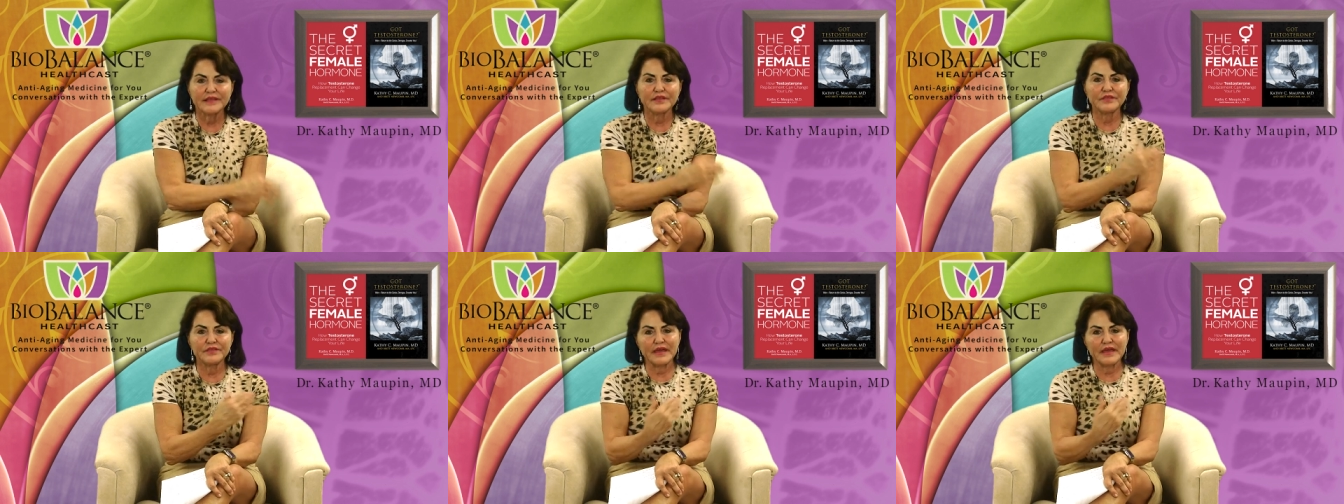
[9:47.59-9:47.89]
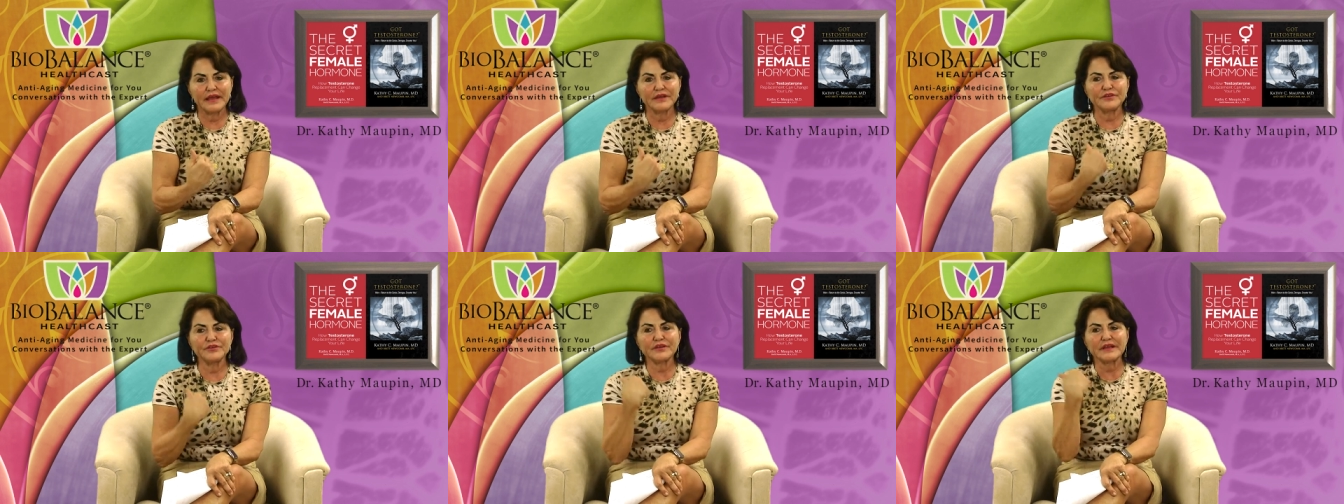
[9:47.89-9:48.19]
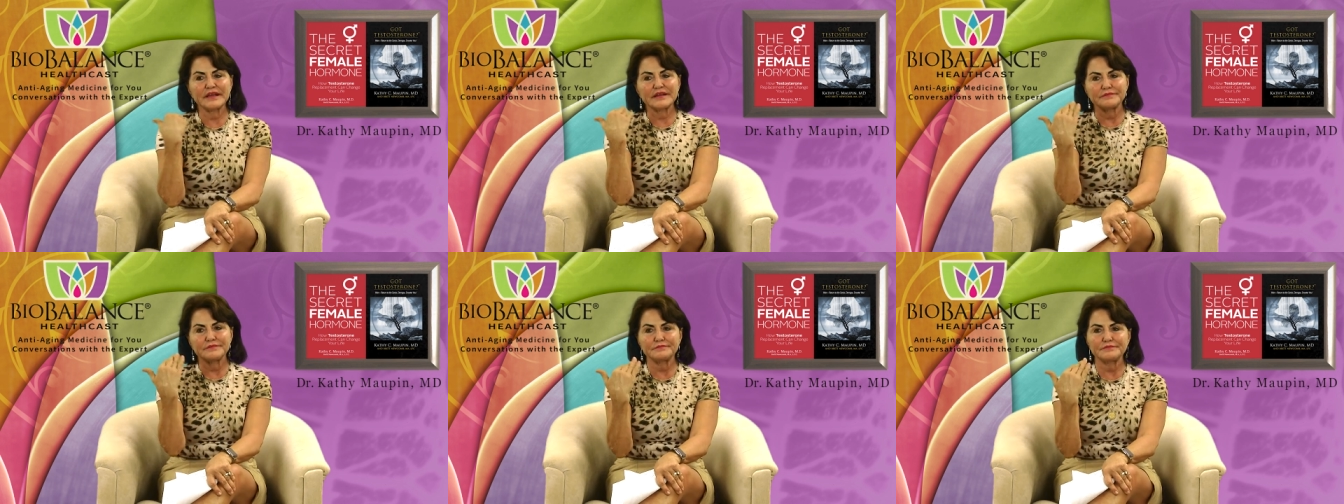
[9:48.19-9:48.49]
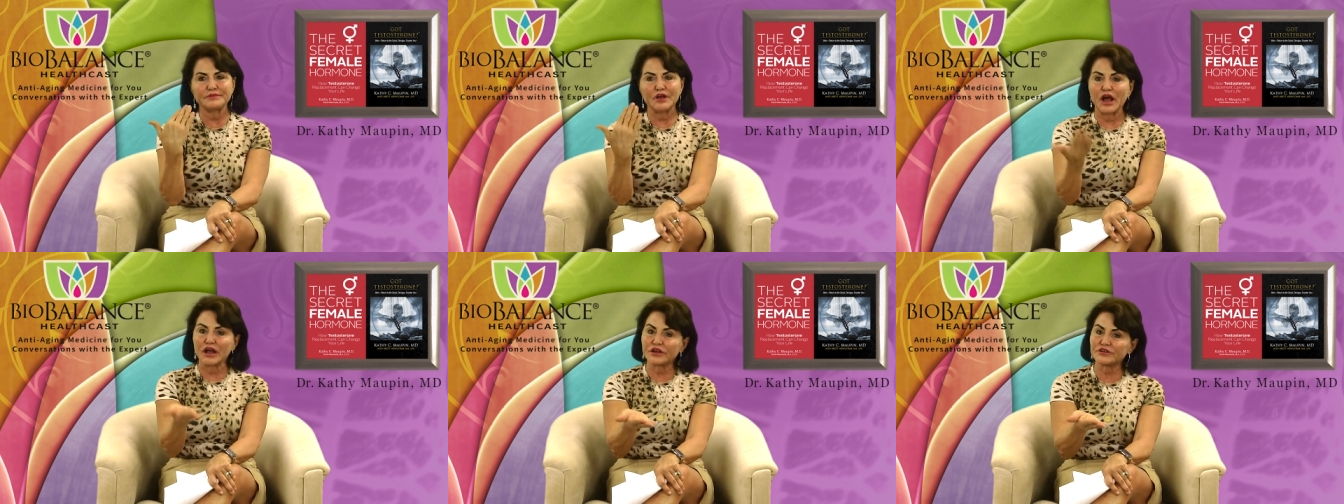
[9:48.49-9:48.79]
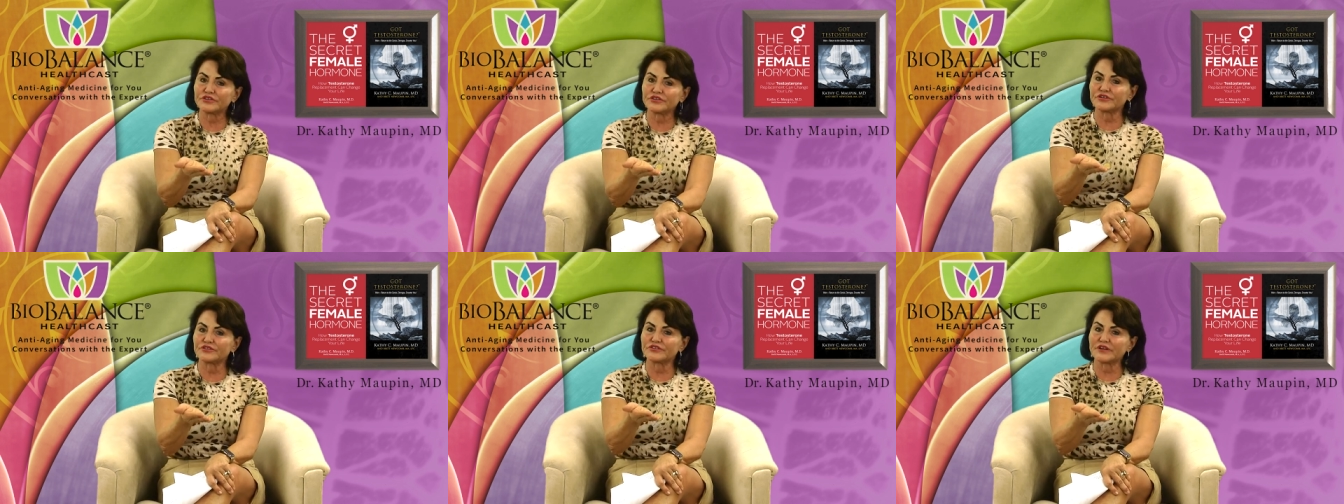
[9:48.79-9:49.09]
then you can
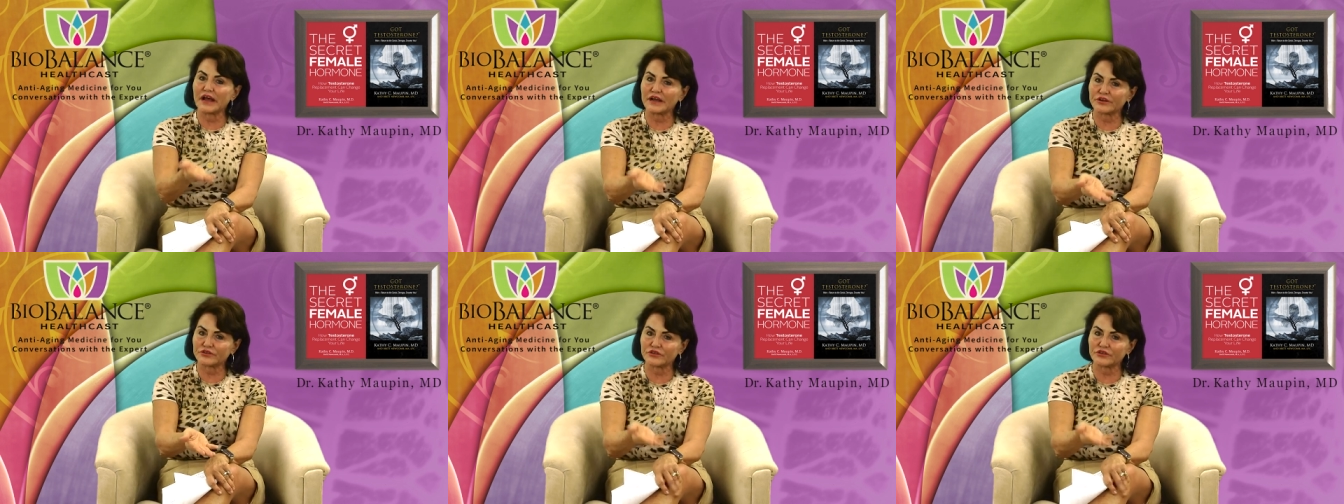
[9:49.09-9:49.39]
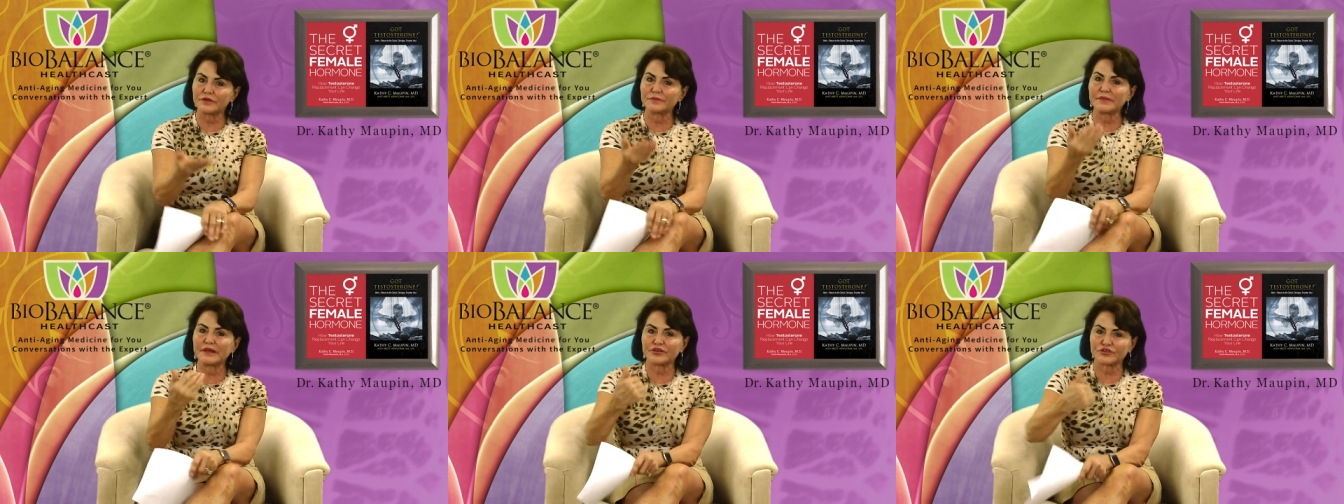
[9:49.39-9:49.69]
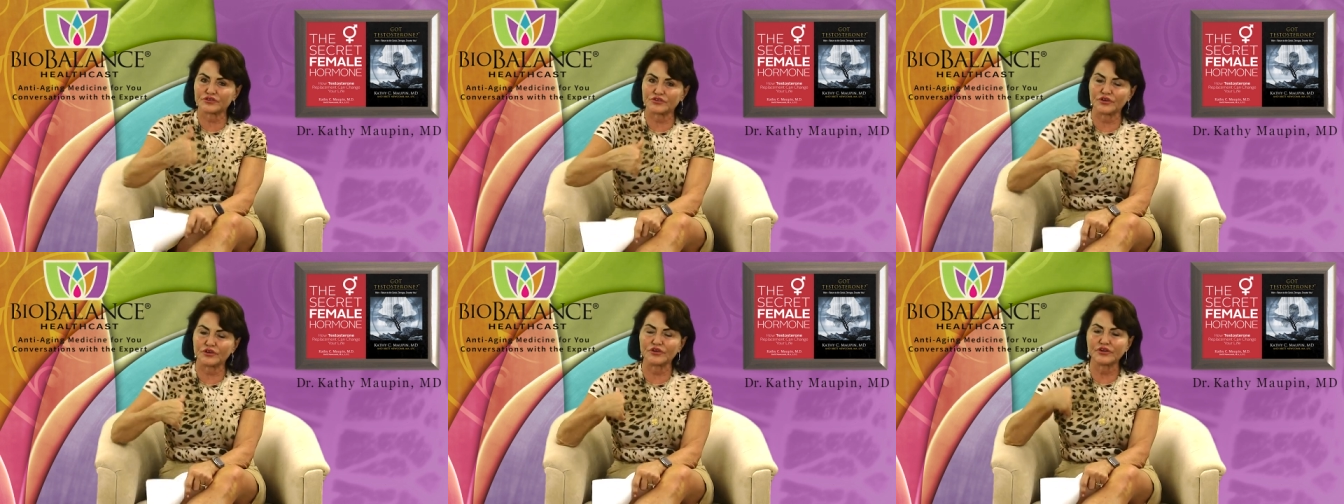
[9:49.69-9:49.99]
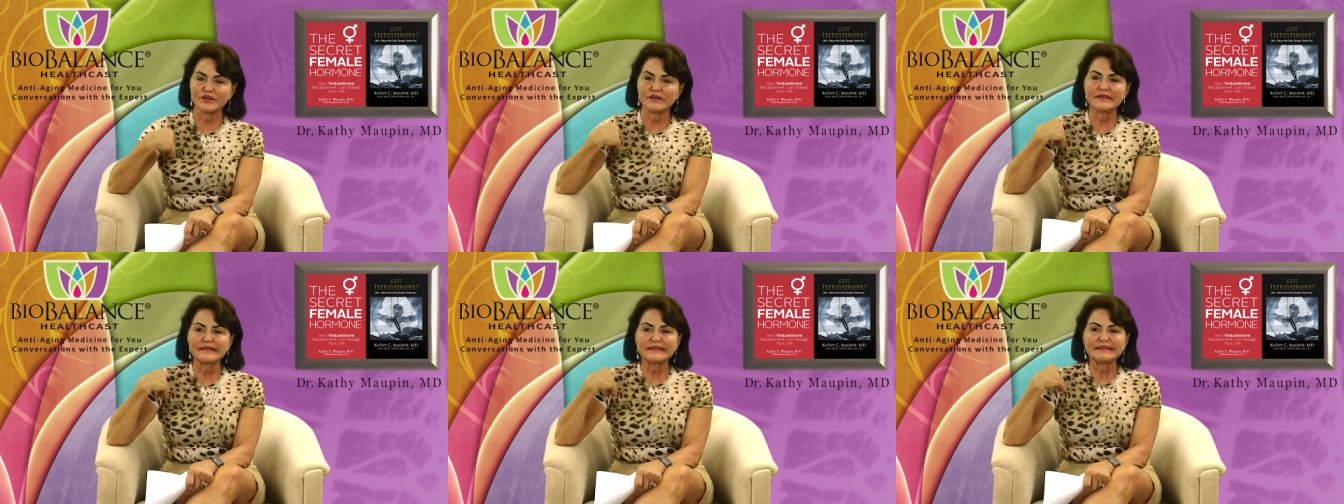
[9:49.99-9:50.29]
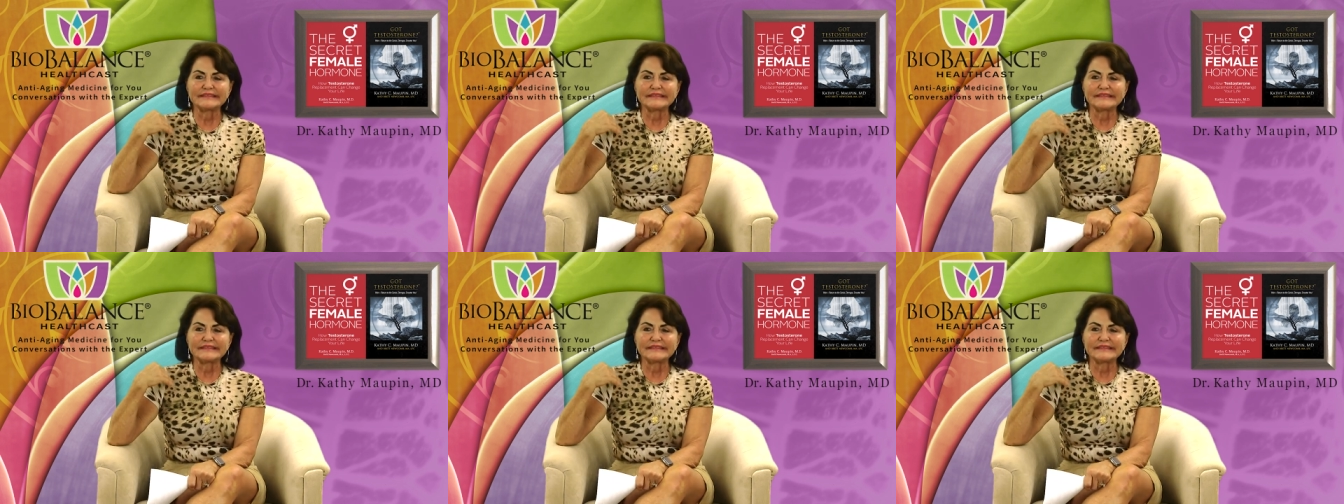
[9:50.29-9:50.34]
talk to your doctor and make sure